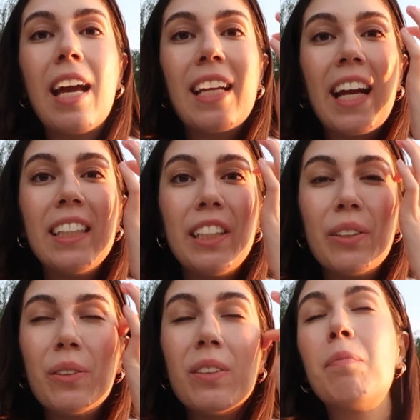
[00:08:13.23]
And I
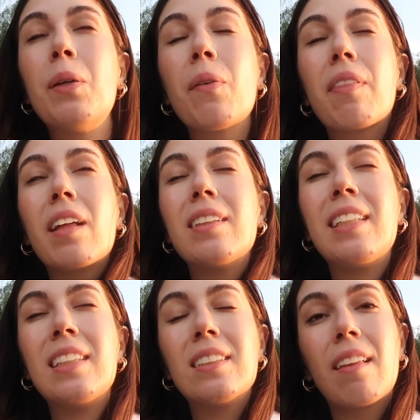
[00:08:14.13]
knew both
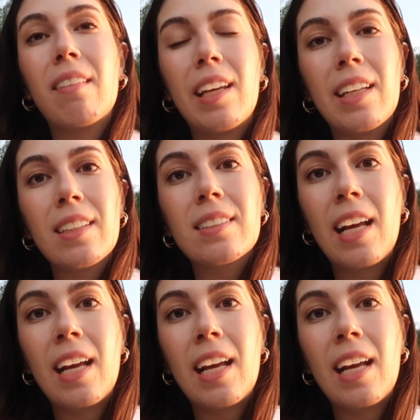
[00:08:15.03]
these things,